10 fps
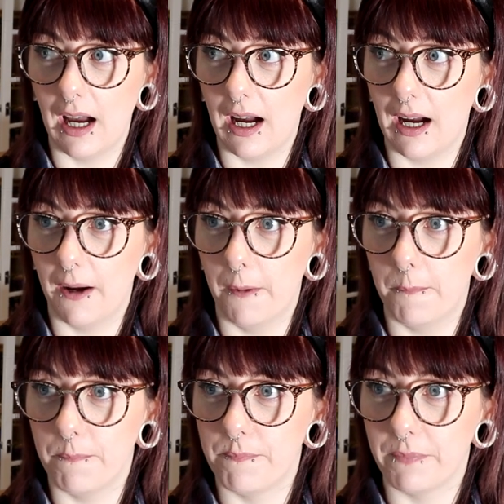
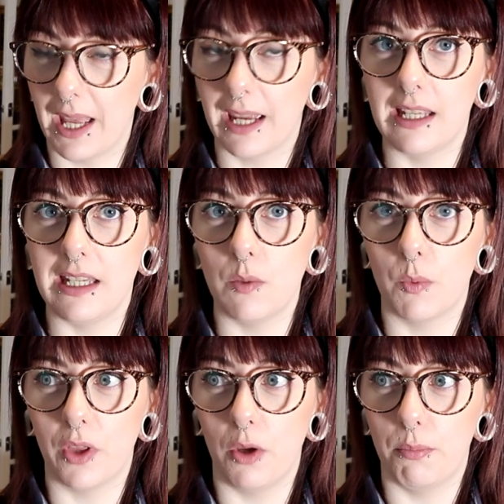um, I can eat
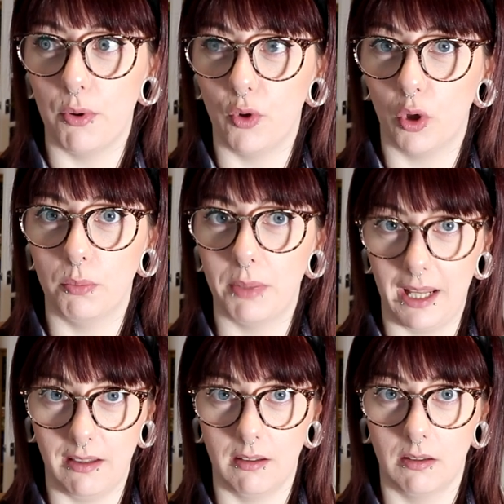without putting on
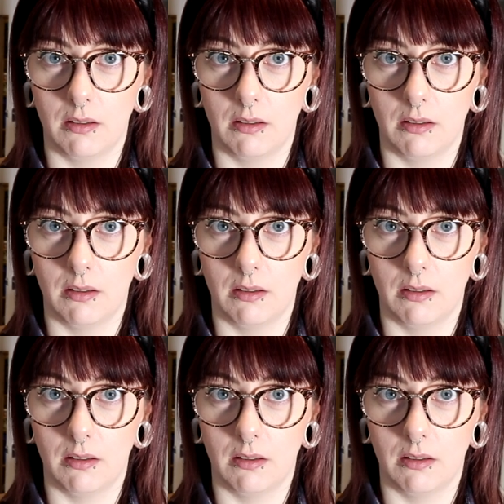bread.